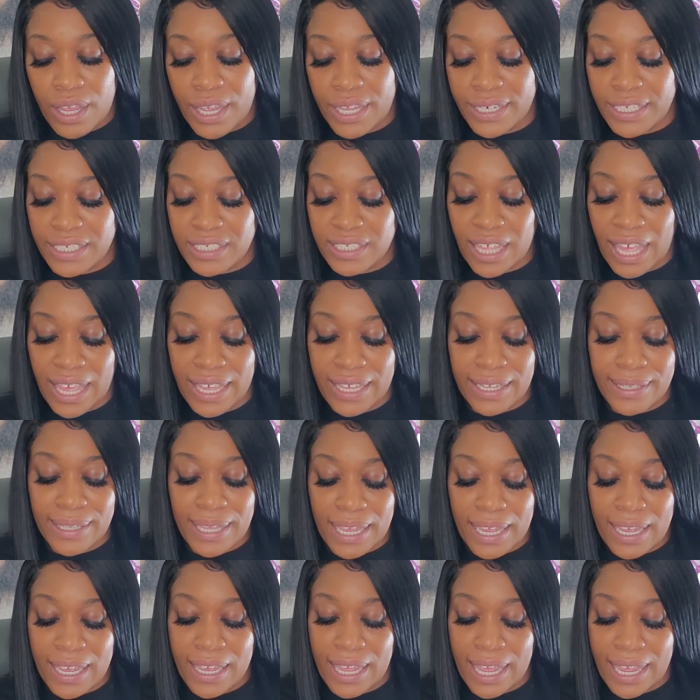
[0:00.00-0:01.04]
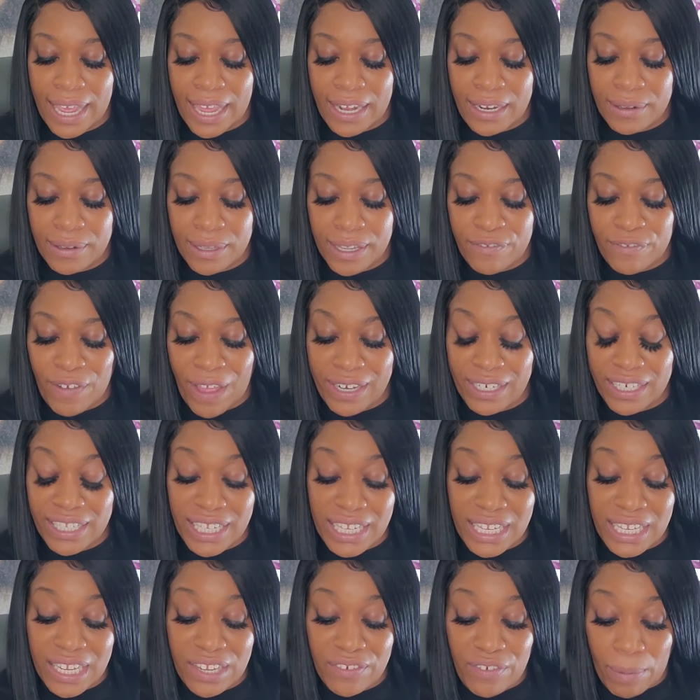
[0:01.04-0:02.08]
and it's like, yeah, I gotta. If I
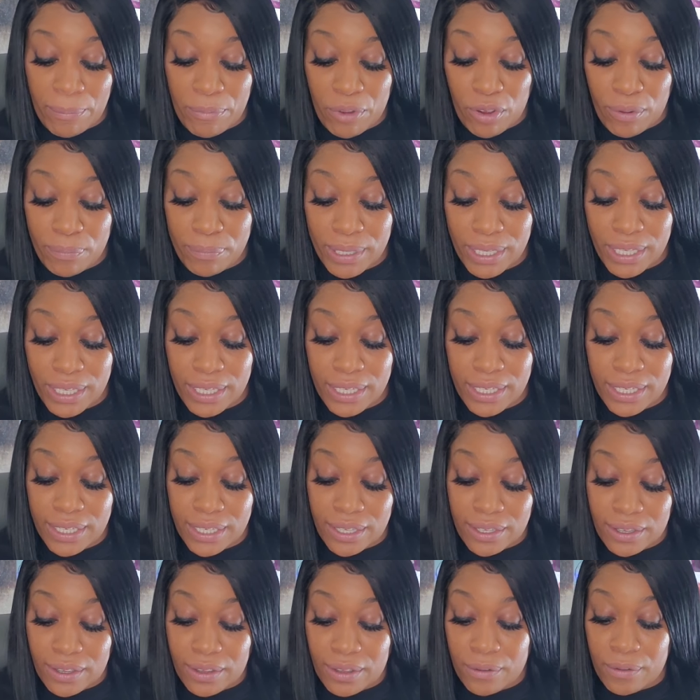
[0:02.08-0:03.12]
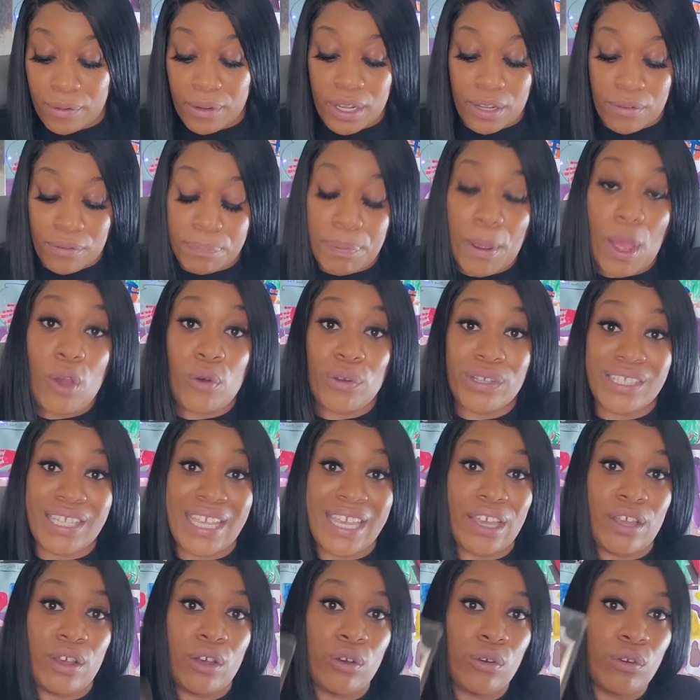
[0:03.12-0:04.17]
leave, I'm gonna be uh, uh po as
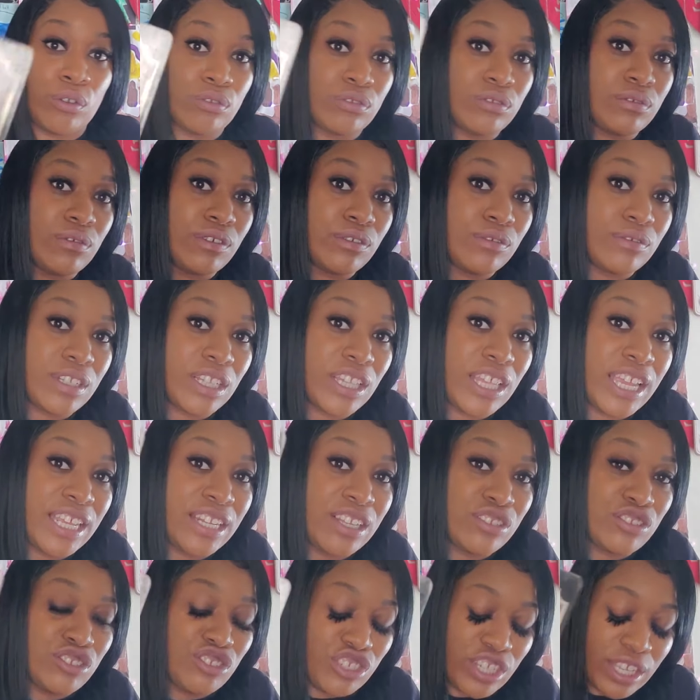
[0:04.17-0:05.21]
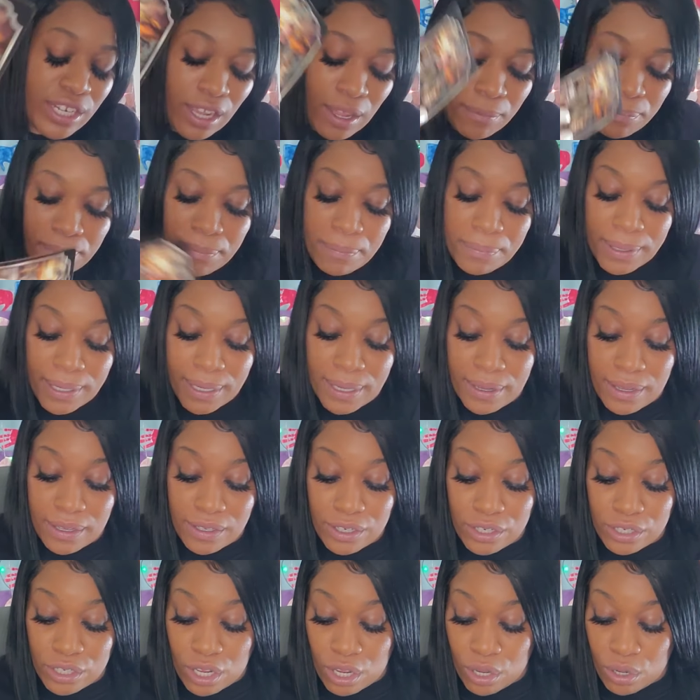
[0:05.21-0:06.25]
hell, cleaning shit up.
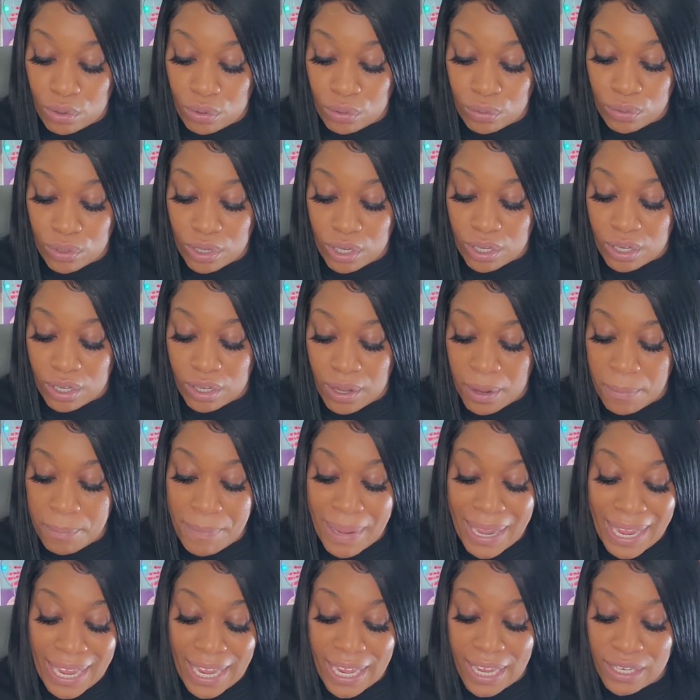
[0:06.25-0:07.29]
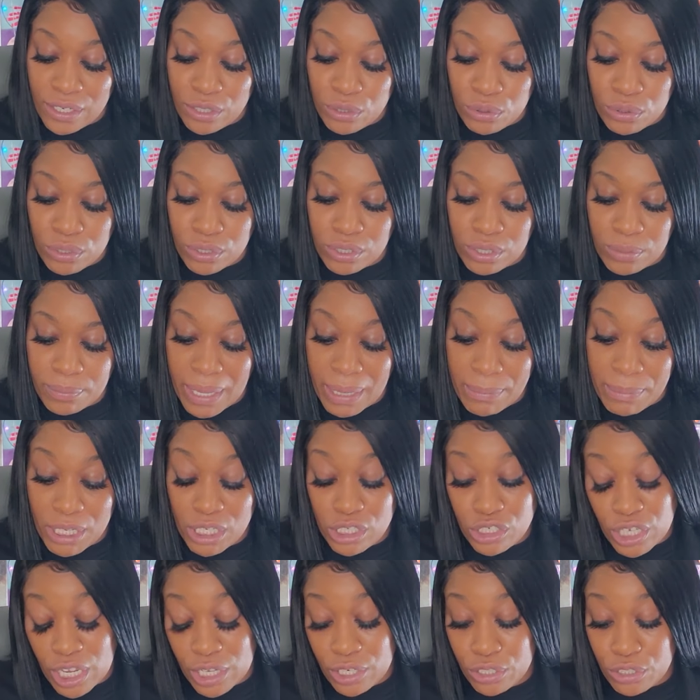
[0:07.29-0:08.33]
You know, uh, a maid doing
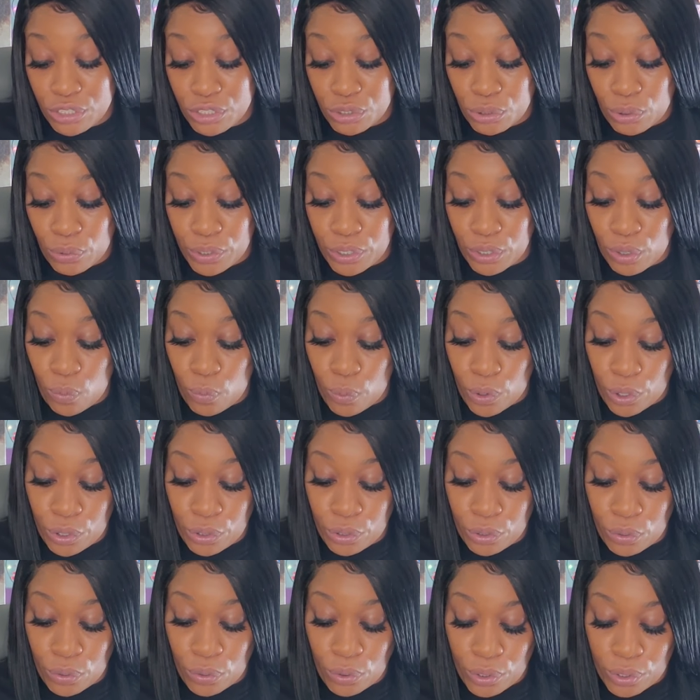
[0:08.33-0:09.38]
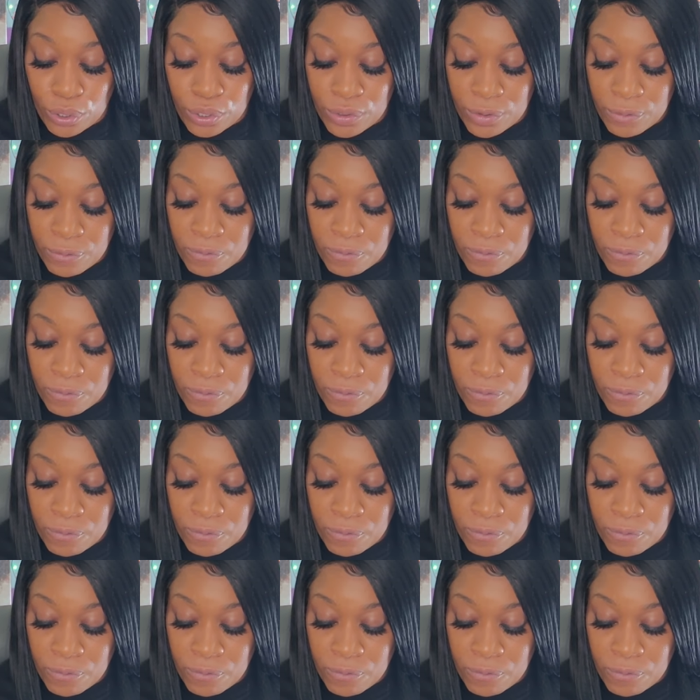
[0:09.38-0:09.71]
maybe janitorial work or